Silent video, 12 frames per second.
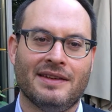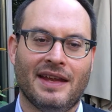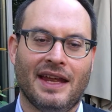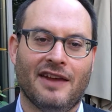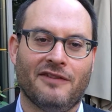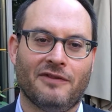
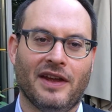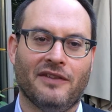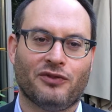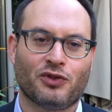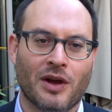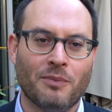And
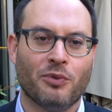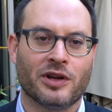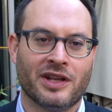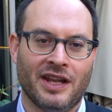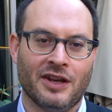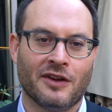
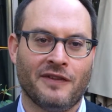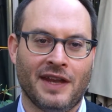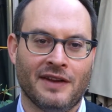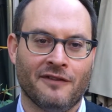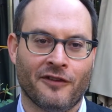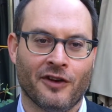if Trump
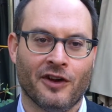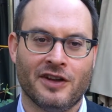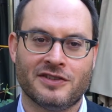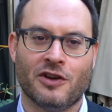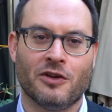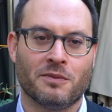were to
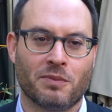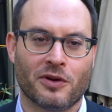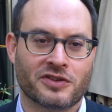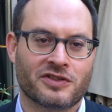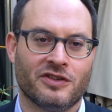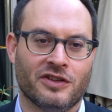intervene for
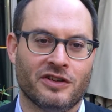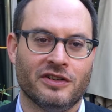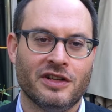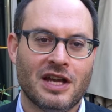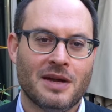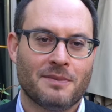his own
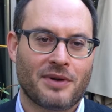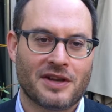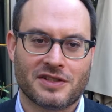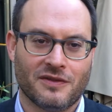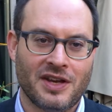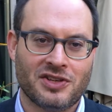
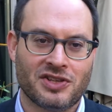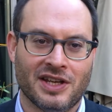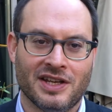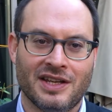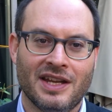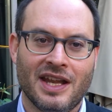personal
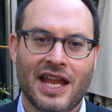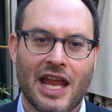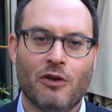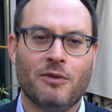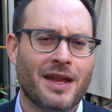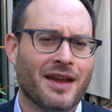
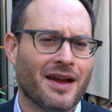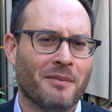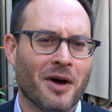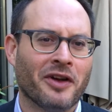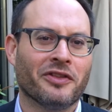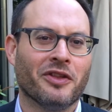preservation,
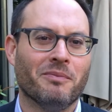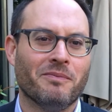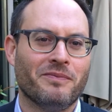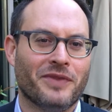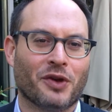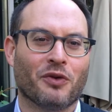it would be
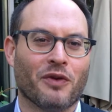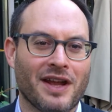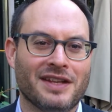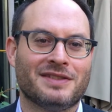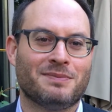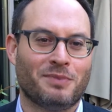among
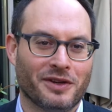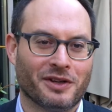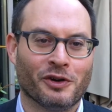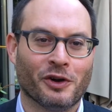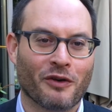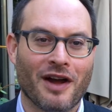the
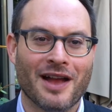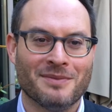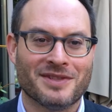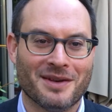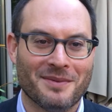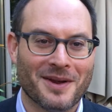greatest
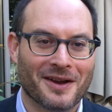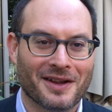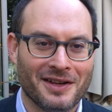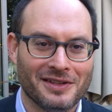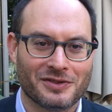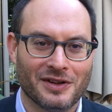political
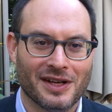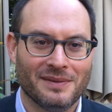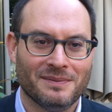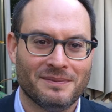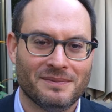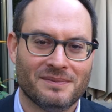crimes in
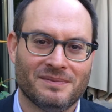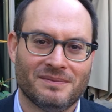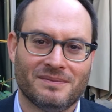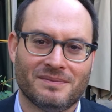American history.